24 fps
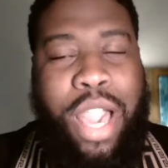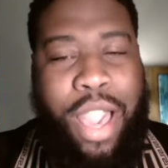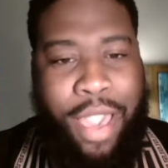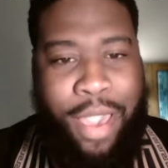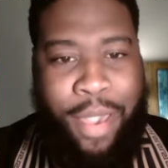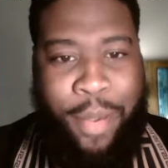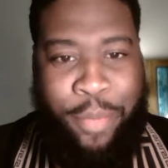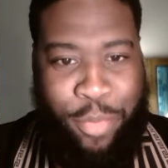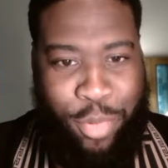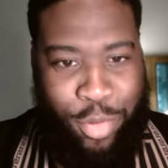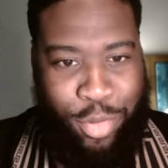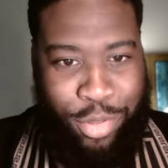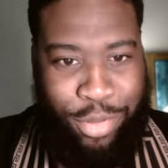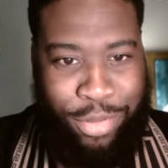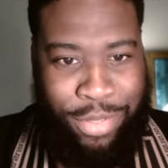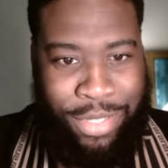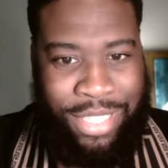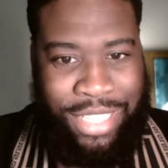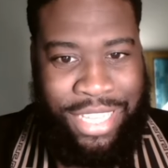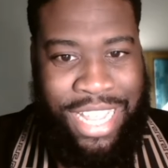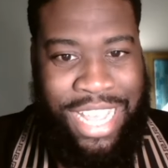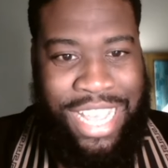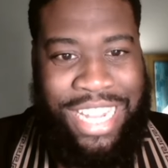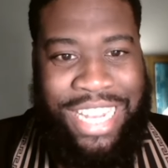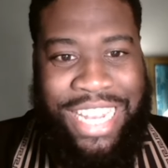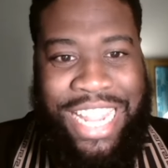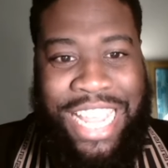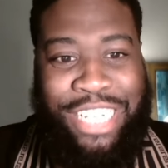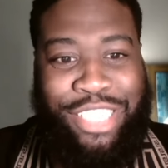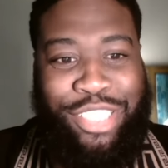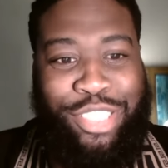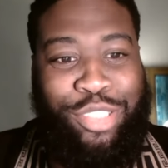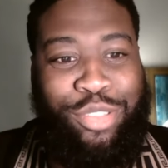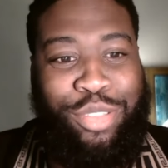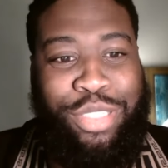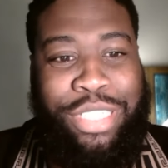couples
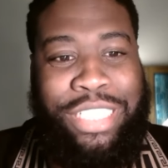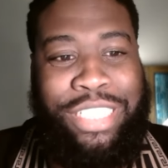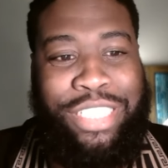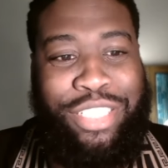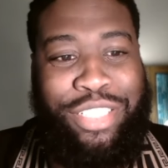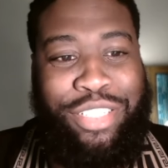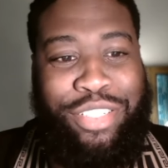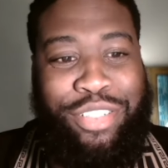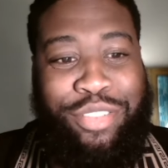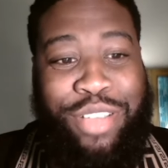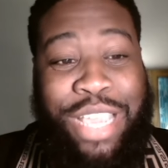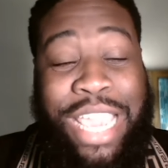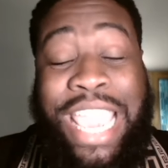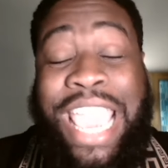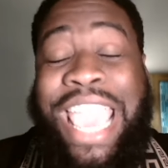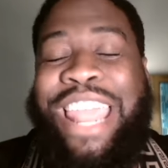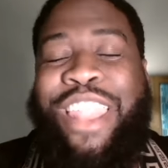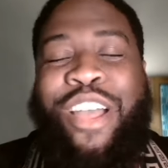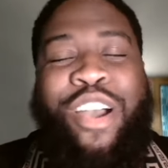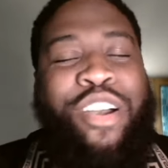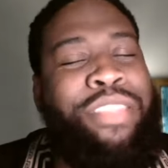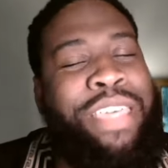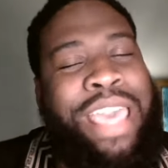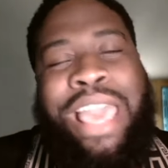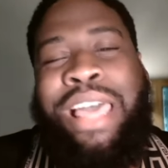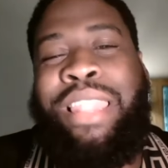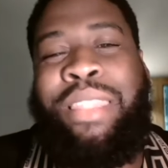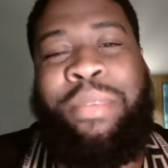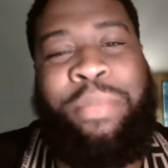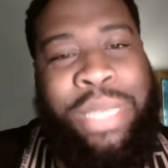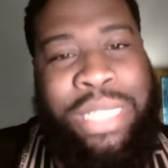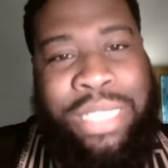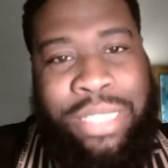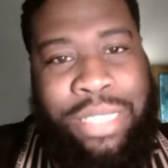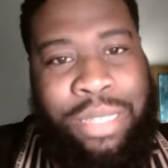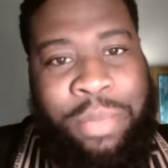that you could do. Yes. It had all the
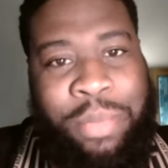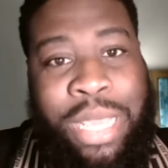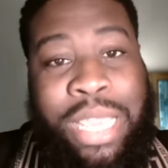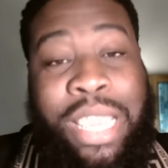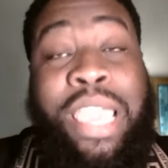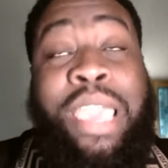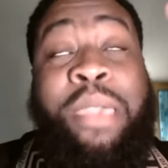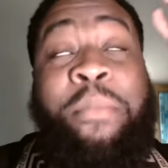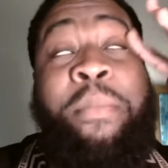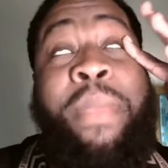elements to me.